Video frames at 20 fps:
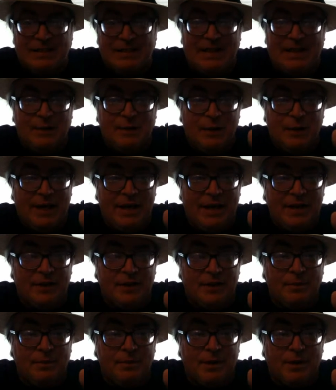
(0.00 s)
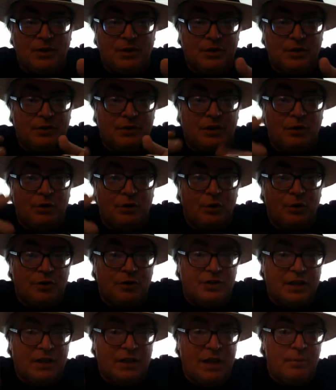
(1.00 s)
they hit their budget and they
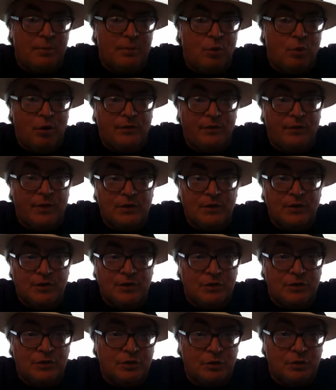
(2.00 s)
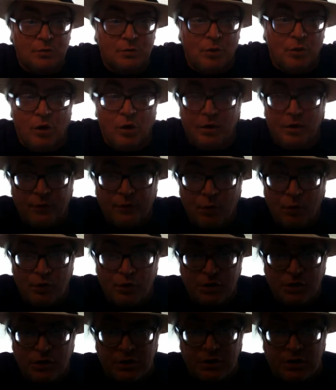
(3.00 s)
couldn't get more funds to do more,
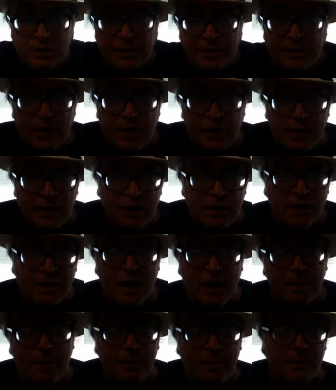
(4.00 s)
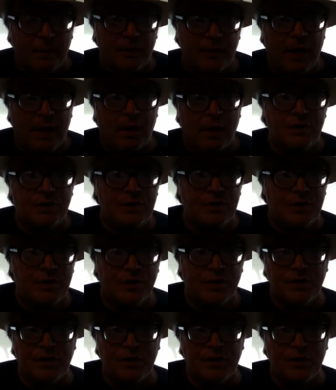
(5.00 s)
unfortunately, and that hurt a couple of the houses,